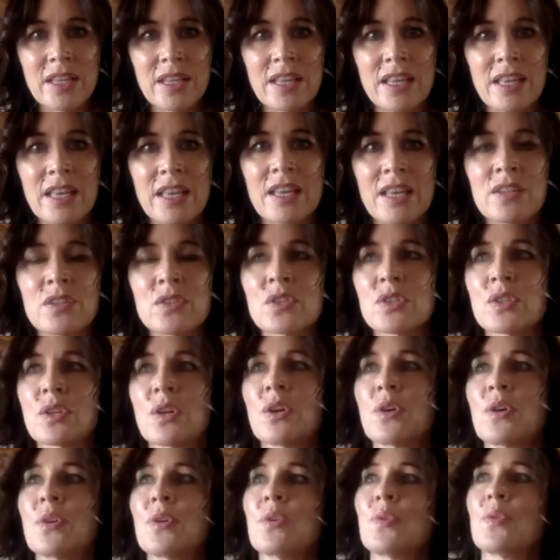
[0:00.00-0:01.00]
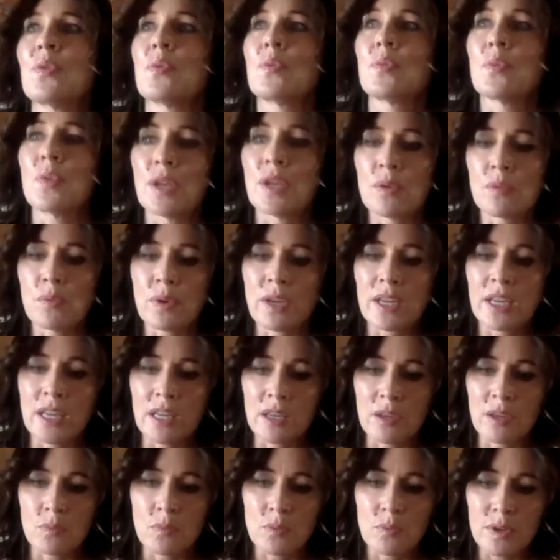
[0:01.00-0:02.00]
And so when
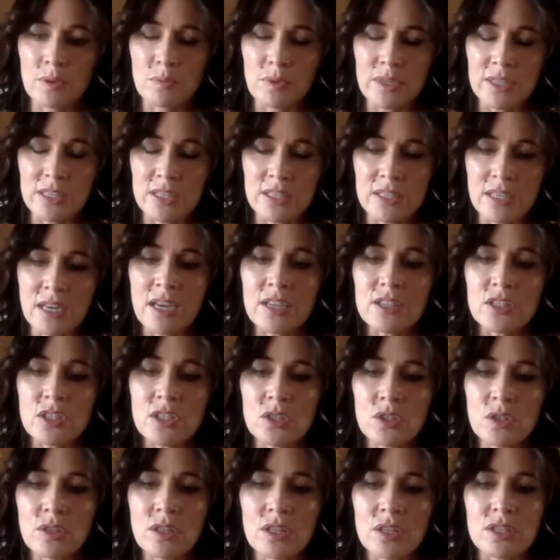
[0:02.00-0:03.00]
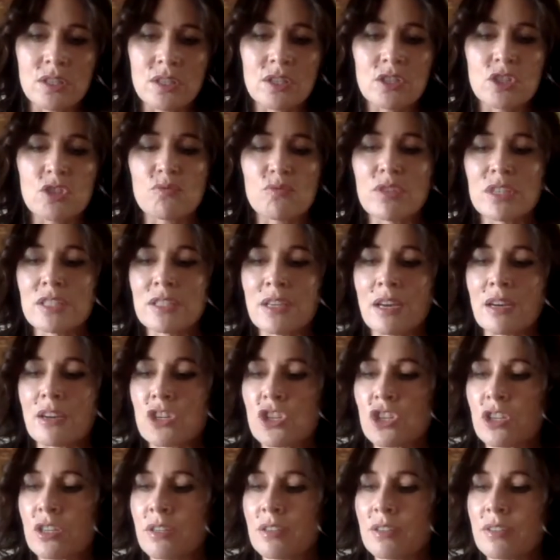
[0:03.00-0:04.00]
we when we start to do this, this
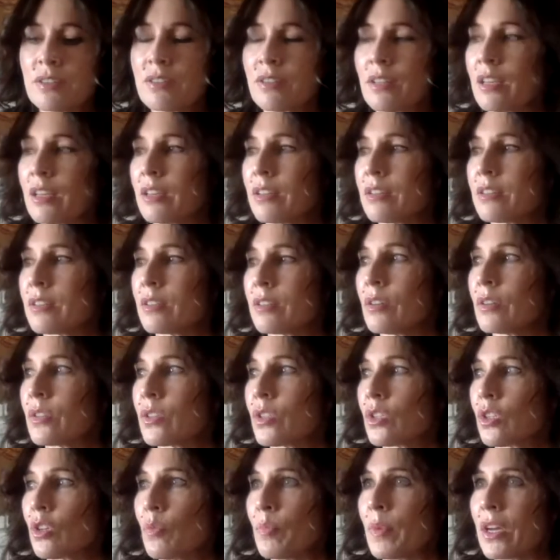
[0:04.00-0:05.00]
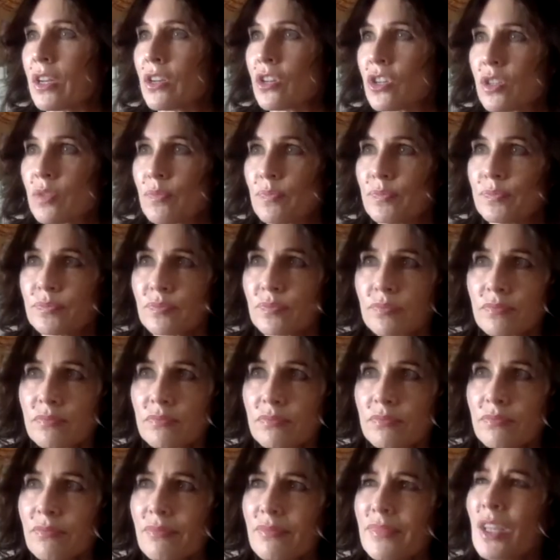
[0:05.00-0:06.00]
reductionist thing is not so much
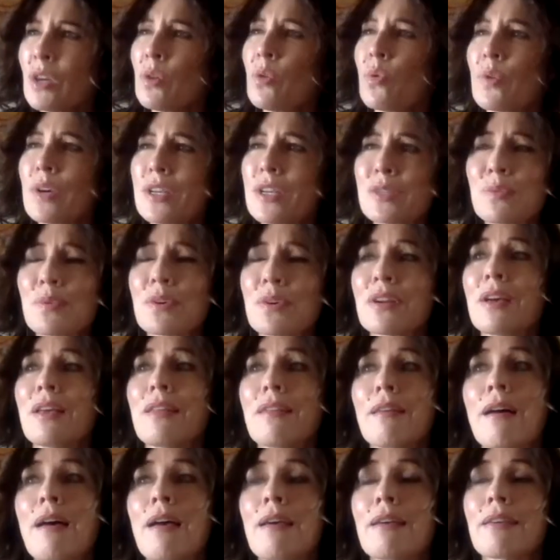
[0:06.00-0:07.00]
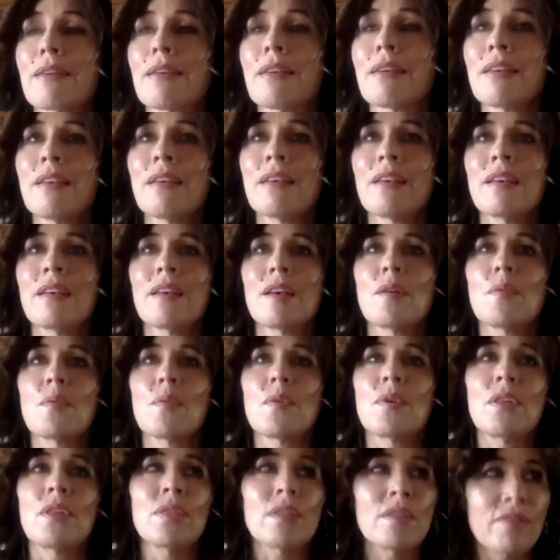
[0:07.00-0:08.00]
always what I like.
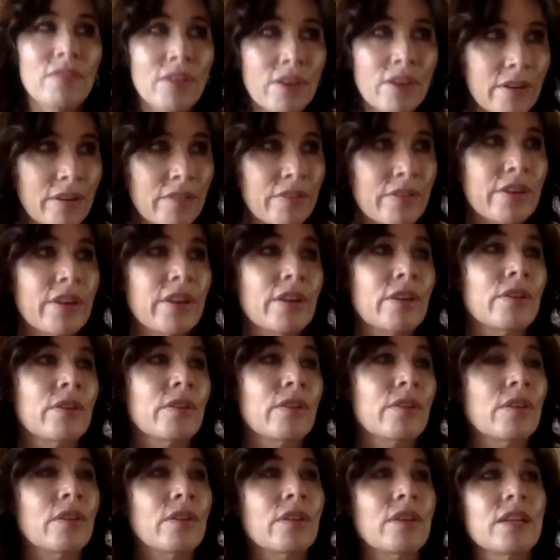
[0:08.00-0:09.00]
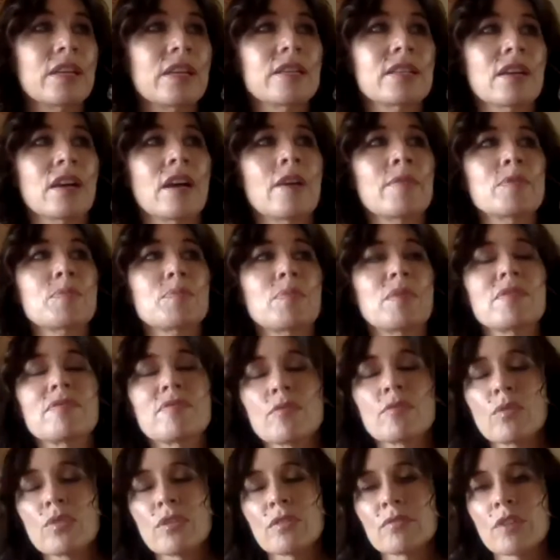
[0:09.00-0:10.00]
In the very very early times
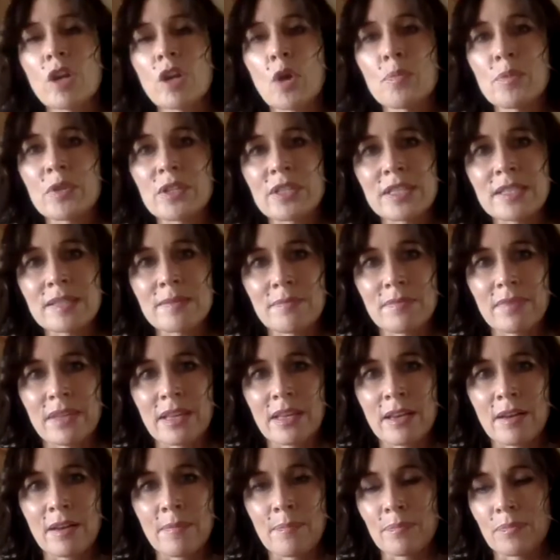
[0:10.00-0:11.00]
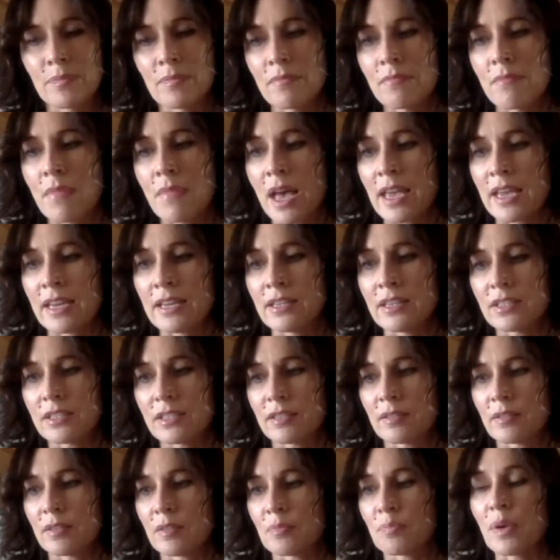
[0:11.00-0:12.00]
before the Romans um, made
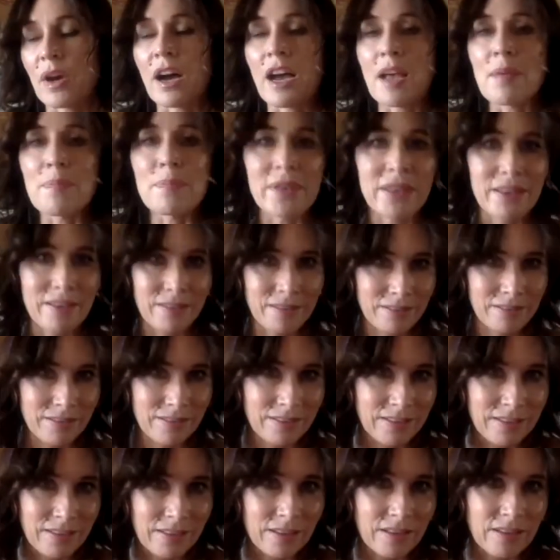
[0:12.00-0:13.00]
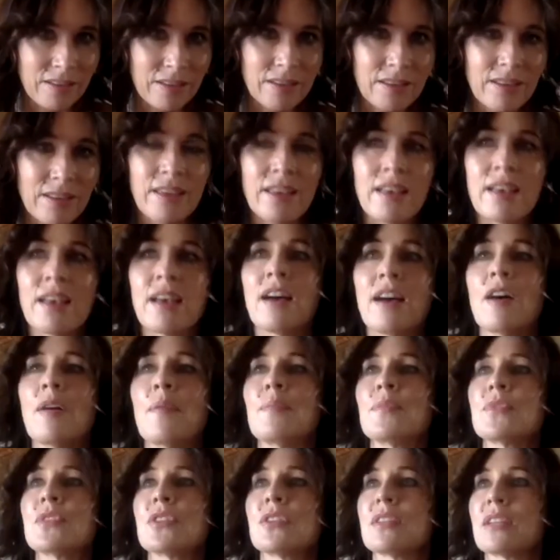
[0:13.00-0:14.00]
piping,
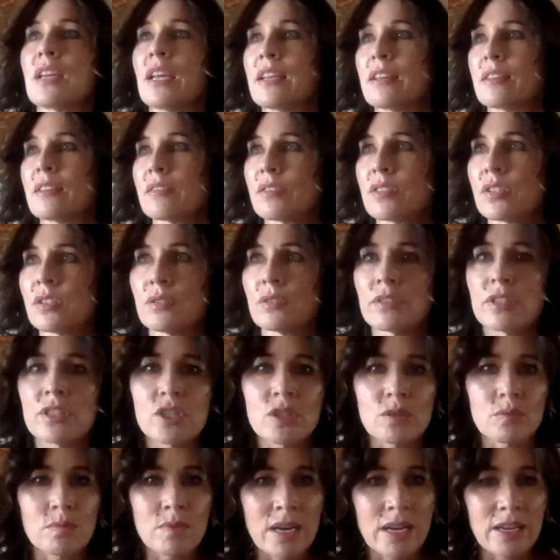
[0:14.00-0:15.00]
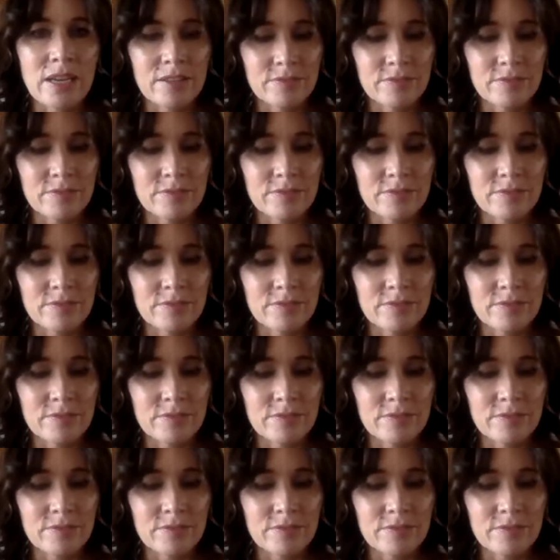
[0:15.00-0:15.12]
um, to take the sewage away.